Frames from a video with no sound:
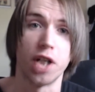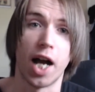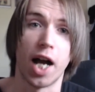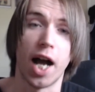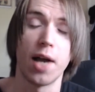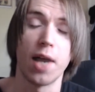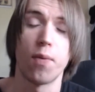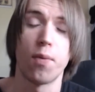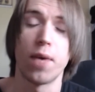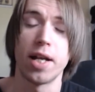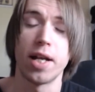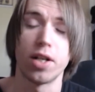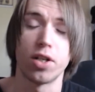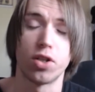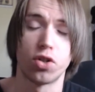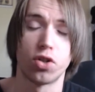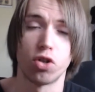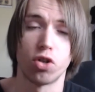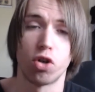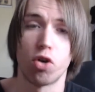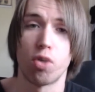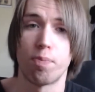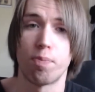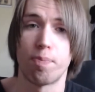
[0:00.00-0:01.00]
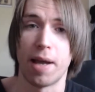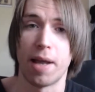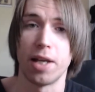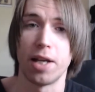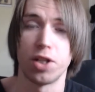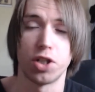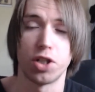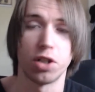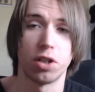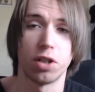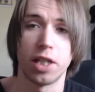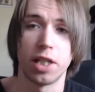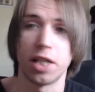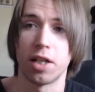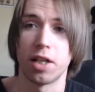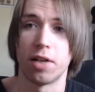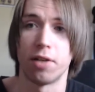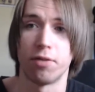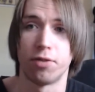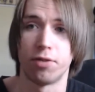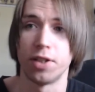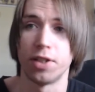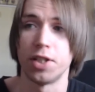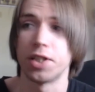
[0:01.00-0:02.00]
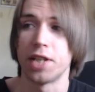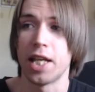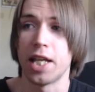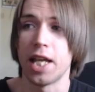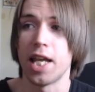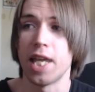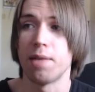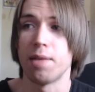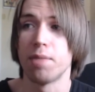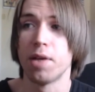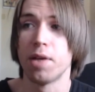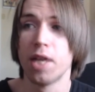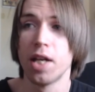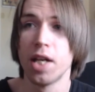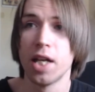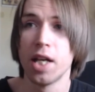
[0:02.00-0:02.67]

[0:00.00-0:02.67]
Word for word: I waited so patiently for this game,